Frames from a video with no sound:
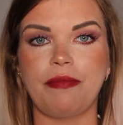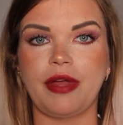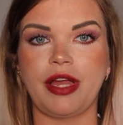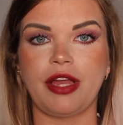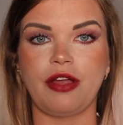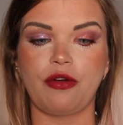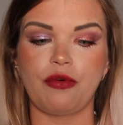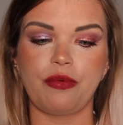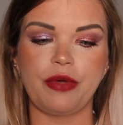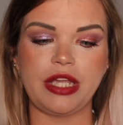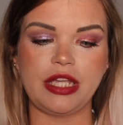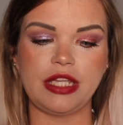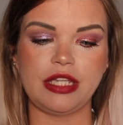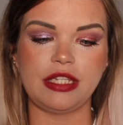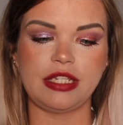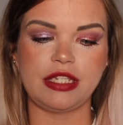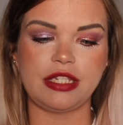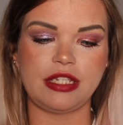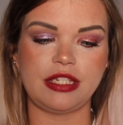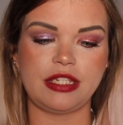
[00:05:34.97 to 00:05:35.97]
I
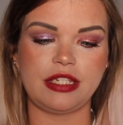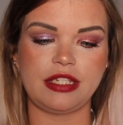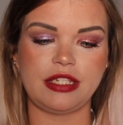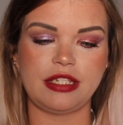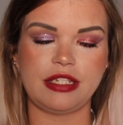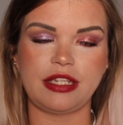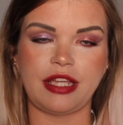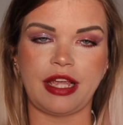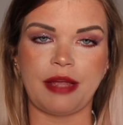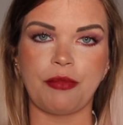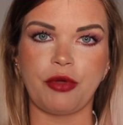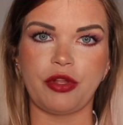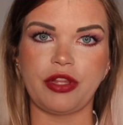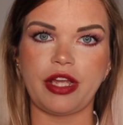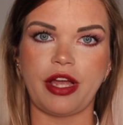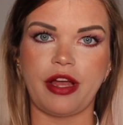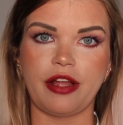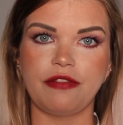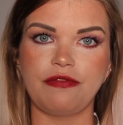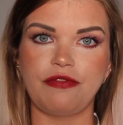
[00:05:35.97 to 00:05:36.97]
always am on
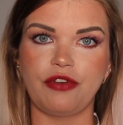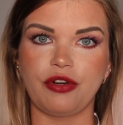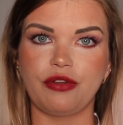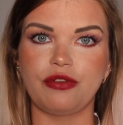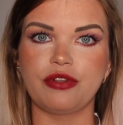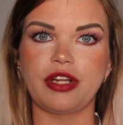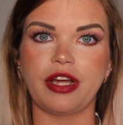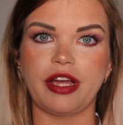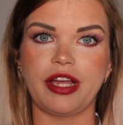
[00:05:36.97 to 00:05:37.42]
the hunt for a good